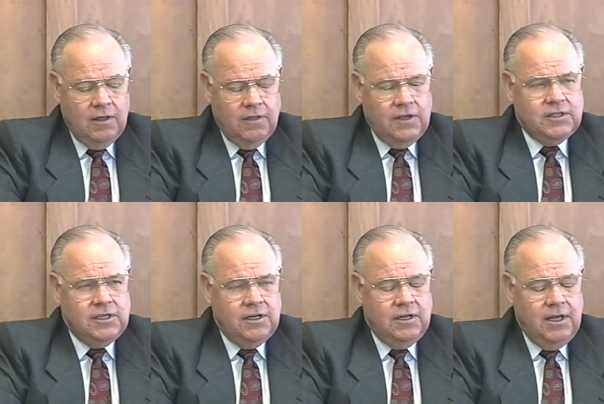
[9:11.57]
This
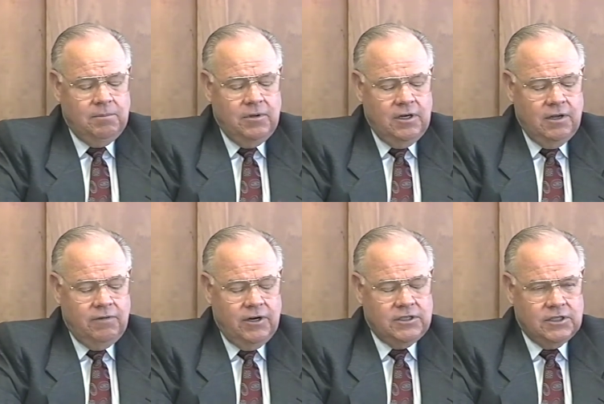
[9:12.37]
ended up being a
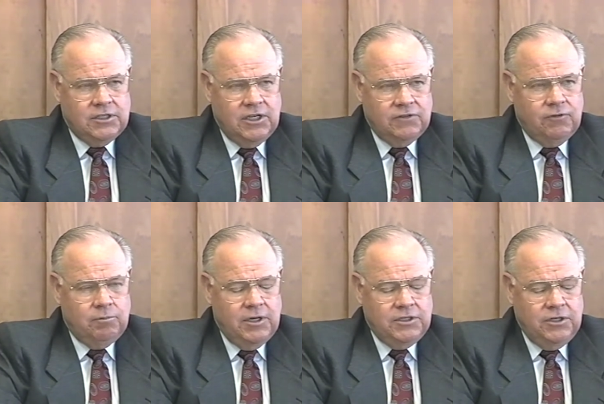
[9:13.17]
very successful
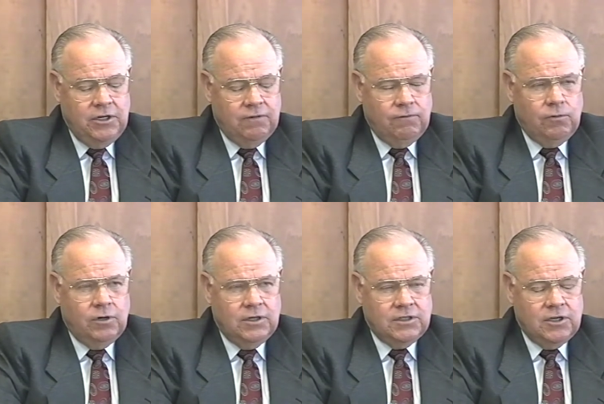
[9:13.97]
budget year for
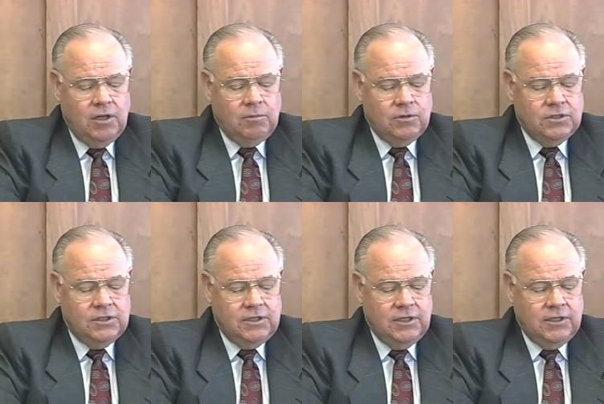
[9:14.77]
us,
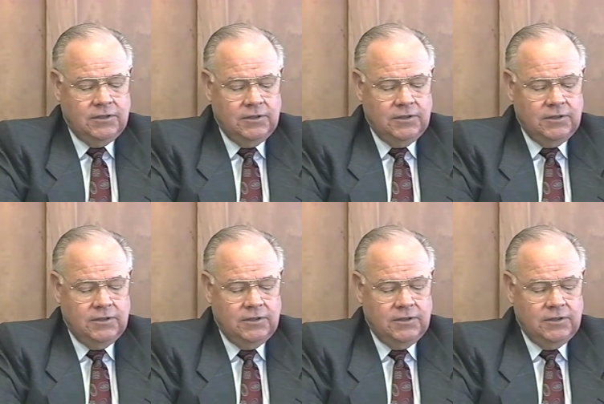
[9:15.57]
almost uh,